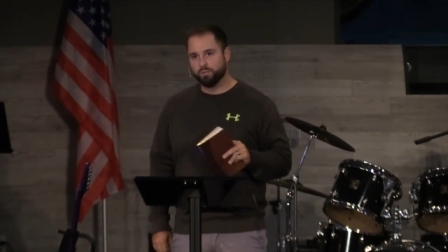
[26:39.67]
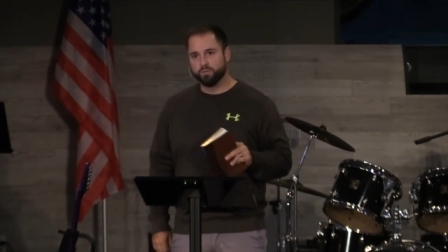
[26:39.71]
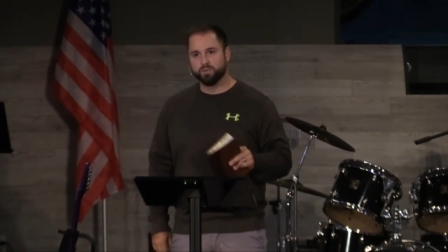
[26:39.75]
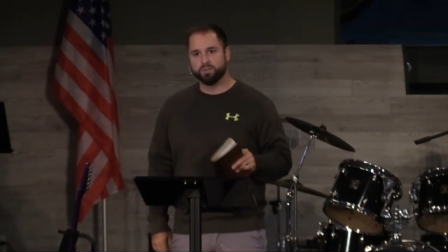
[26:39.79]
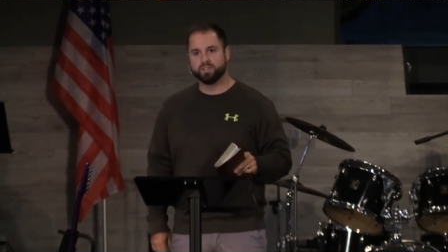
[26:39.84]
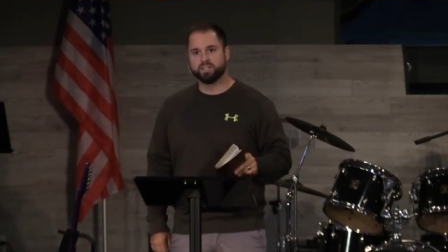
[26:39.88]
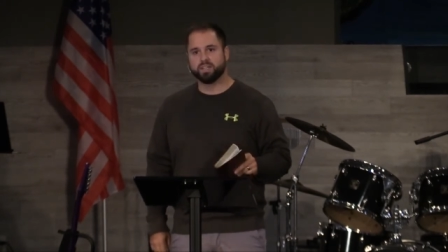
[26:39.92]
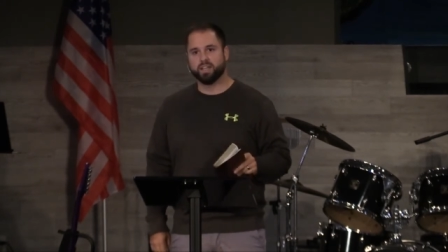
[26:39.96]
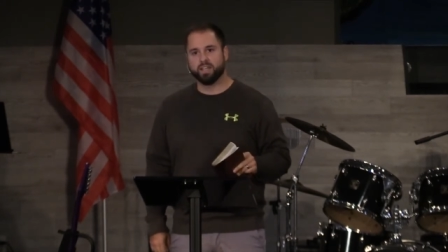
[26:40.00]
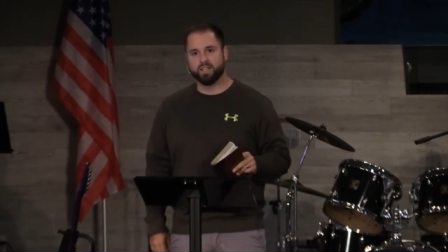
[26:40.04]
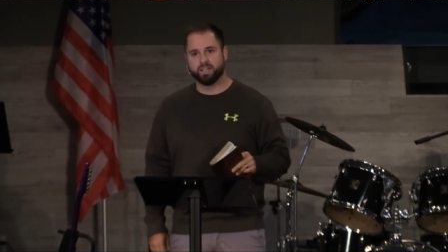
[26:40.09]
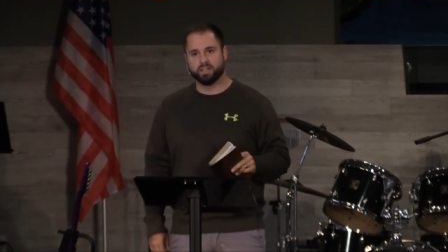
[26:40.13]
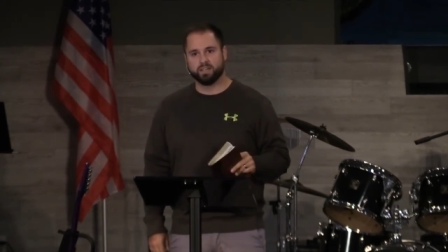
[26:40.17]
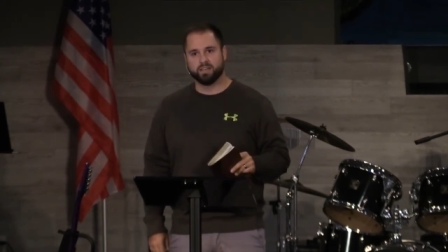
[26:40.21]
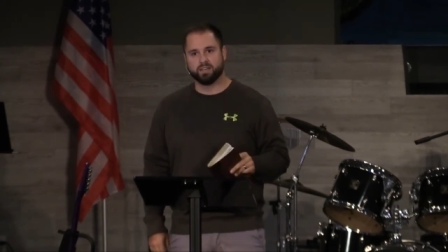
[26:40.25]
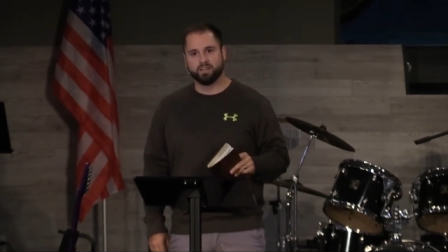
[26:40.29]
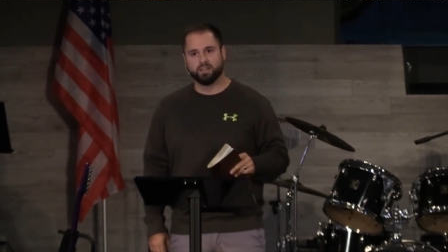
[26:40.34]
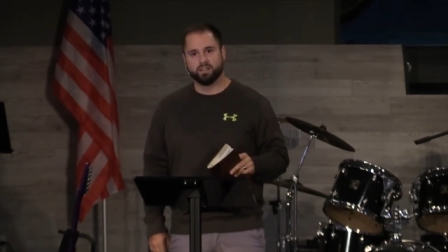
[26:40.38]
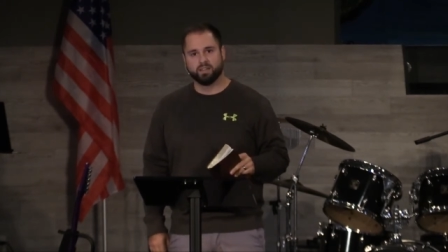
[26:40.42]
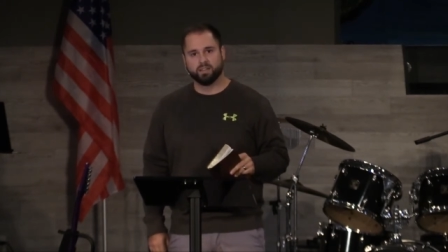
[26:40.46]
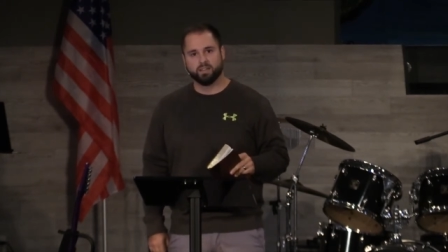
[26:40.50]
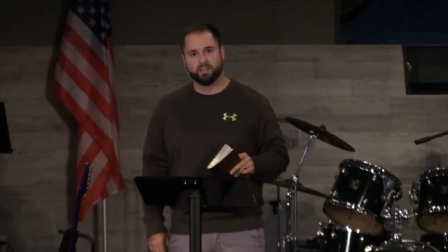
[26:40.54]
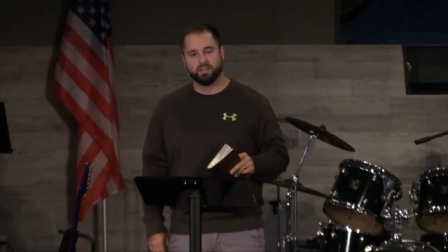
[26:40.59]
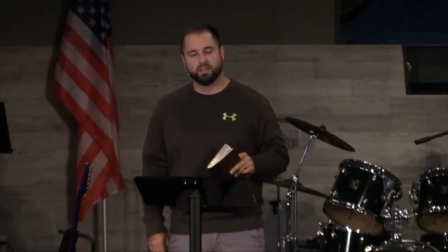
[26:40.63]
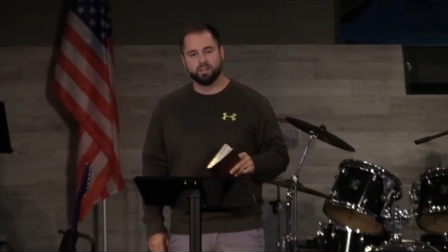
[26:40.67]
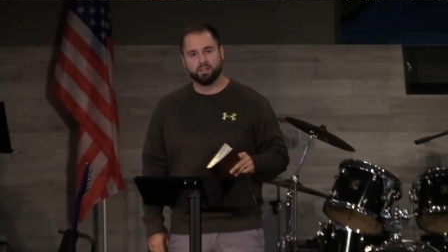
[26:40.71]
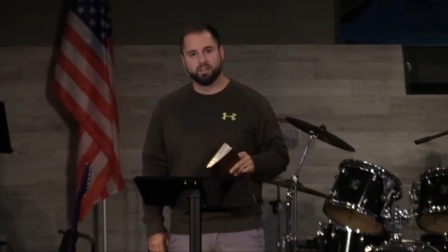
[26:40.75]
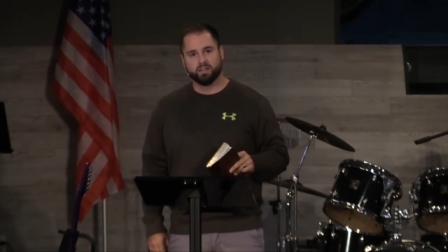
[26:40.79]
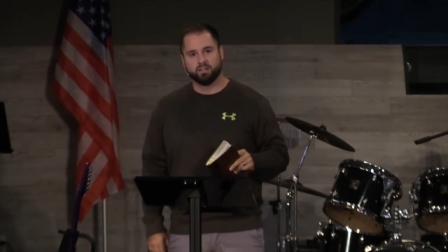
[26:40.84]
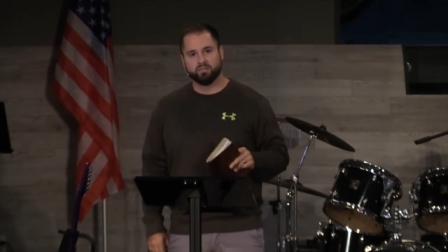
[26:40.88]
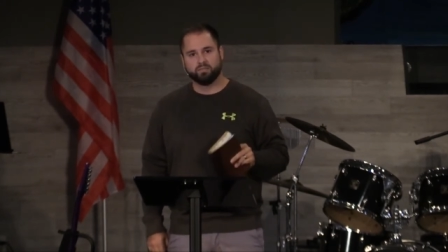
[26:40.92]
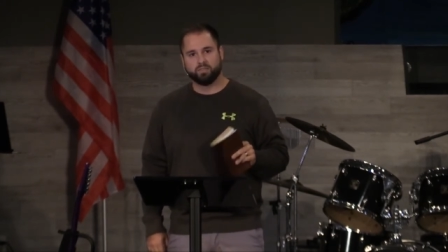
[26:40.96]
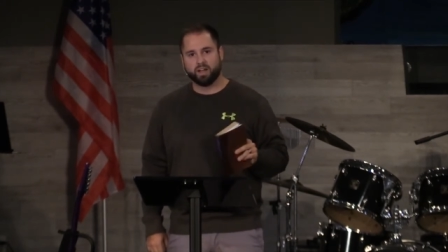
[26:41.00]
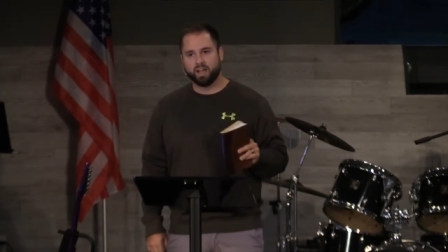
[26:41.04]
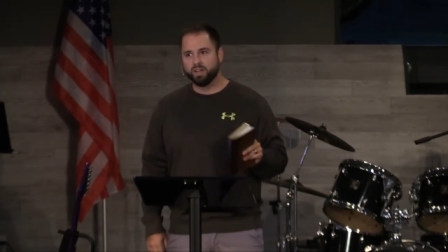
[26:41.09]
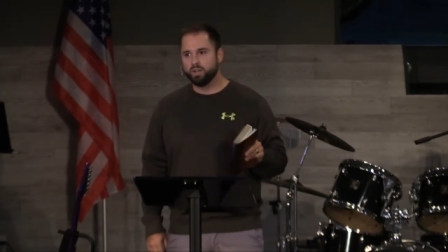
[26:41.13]
forsaken,
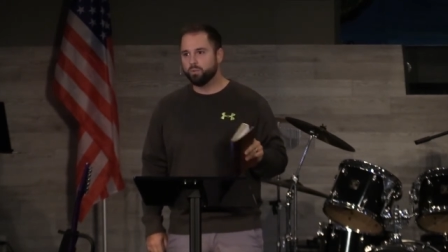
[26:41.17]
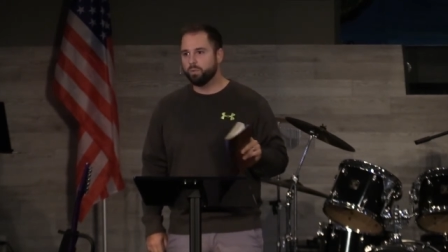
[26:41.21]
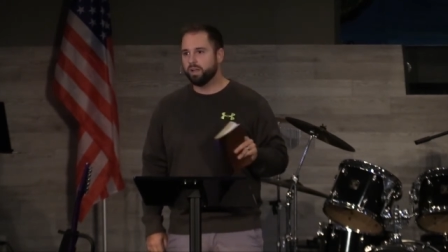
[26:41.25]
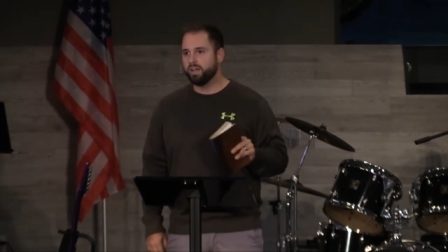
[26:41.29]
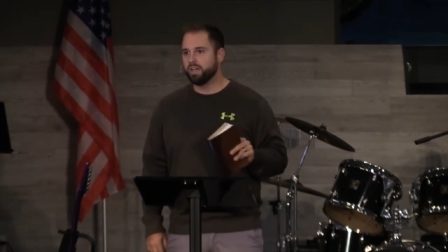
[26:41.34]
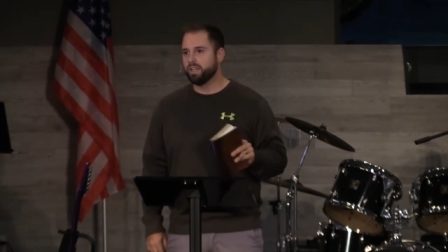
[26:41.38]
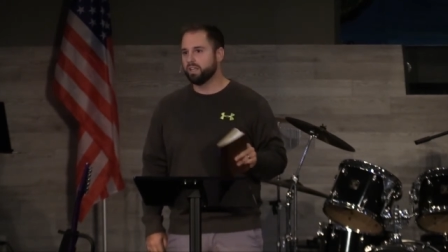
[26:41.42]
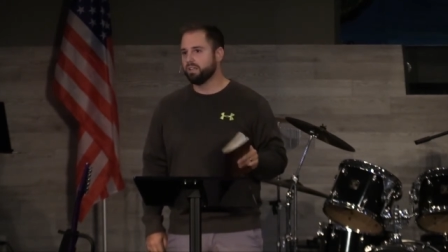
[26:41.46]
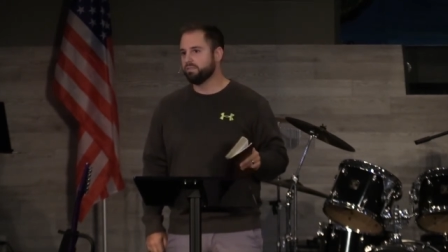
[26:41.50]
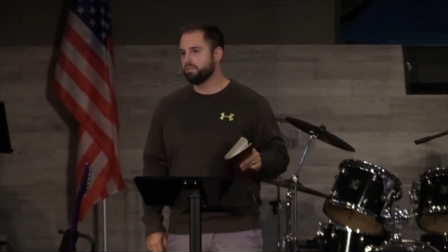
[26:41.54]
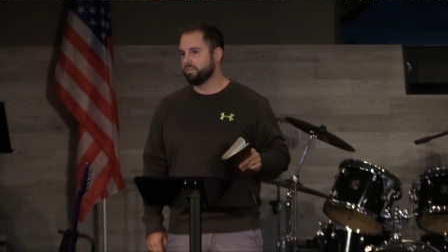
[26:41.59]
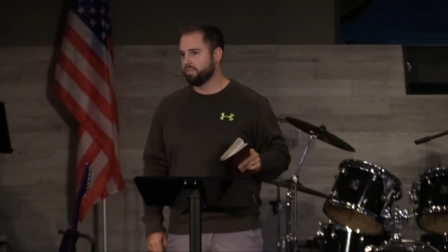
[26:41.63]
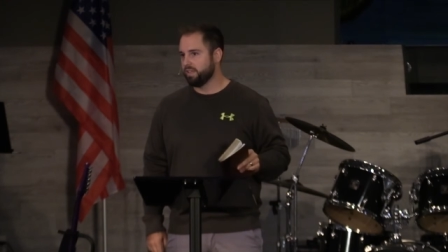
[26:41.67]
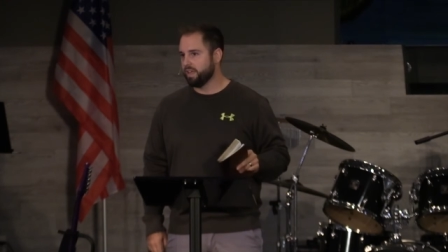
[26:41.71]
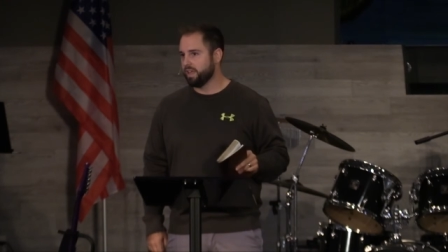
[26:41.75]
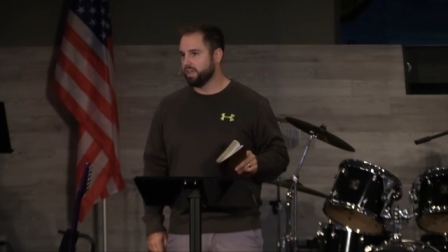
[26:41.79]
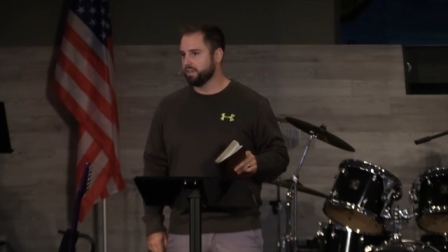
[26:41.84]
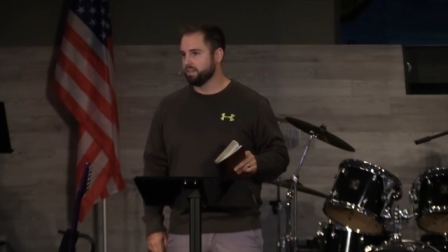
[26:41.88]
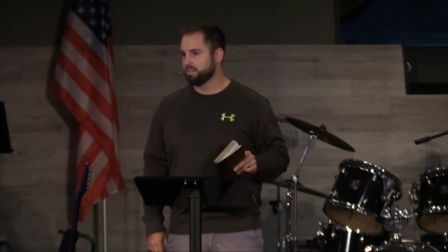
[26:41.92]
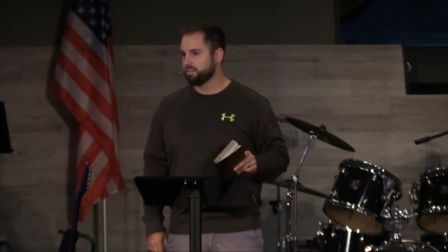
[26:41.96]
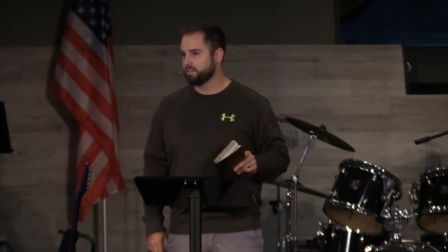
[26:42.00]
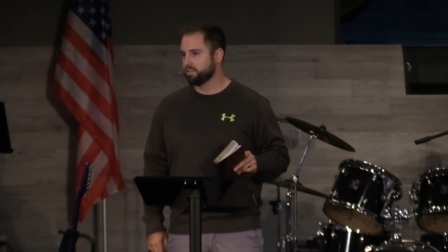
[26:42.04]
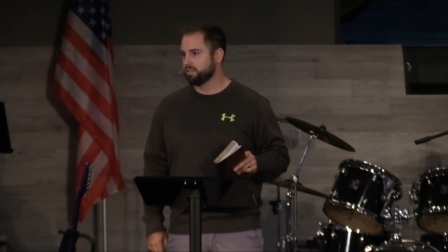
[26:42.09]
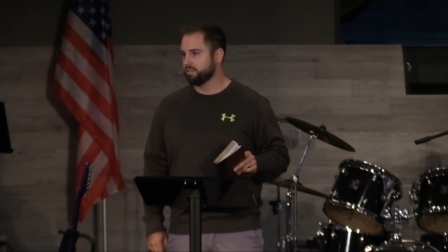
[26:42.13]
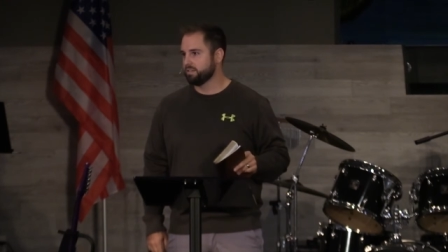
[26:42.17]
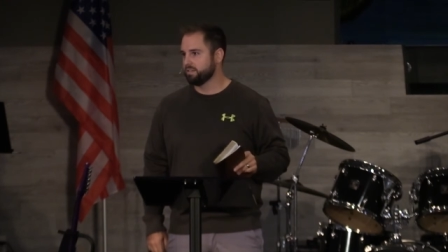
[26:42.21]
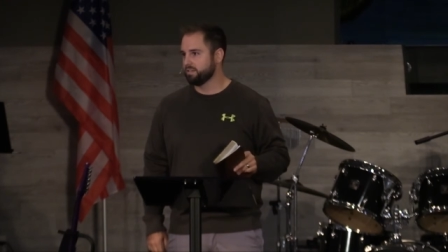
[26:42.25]
find a way to give thanks.